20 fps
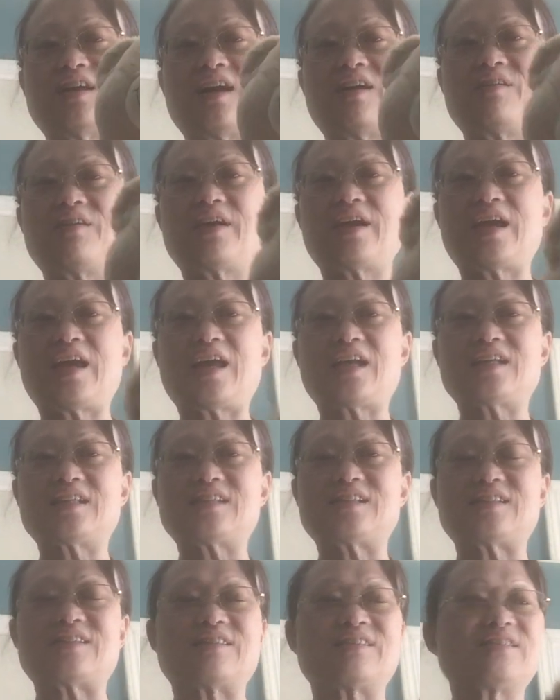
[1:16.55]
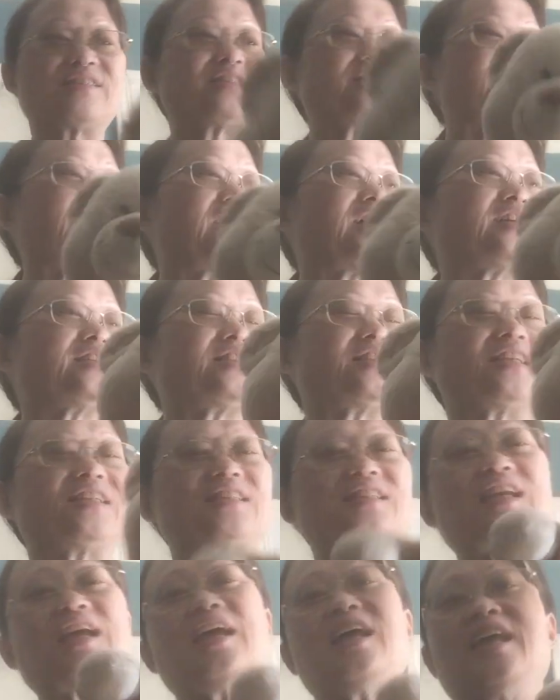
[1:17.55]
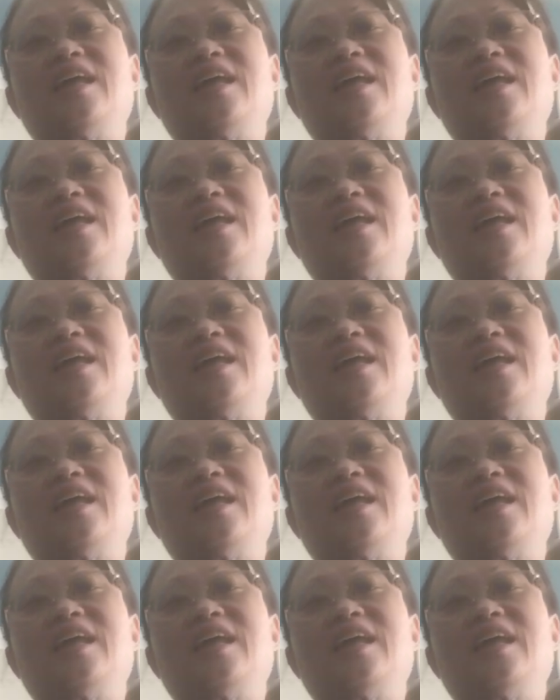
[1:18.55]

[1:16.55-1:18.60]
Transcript: our exercises.